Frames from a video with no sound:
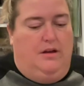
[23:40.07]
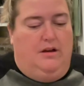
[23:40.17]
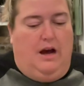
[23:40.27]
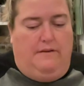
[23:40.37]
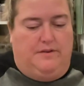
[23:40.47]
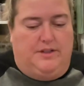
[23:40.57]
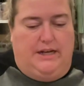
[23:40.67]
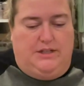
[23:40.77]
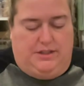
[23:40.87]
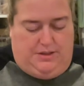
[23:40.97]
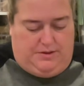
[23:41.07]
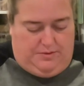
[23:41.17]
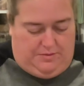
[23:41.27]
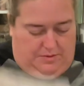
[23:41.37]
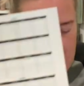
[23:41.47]
conversations
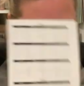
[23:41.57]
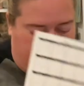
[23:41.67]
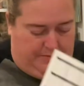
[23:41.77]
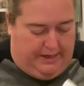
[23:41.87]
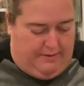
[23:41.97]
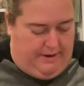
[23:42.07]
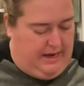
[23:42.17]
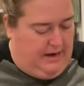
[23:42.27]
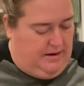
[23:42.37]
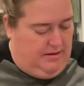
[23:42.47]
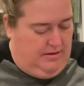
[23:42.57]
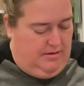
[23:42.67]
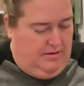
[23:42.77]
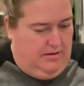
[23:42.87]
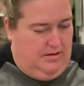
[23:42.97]
were being made
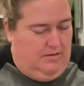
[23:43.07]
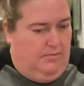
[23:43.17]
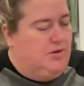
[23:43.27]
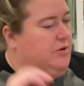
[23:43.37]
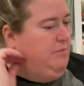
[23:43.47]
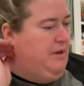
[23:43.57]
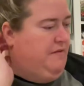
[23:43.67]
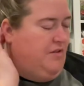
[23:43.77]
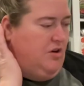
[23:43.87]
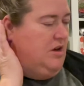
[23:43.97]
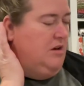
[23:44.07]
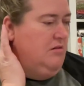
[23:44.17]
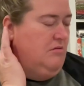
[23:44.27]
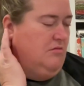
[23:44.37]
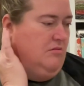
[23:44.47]
between me, Fawn,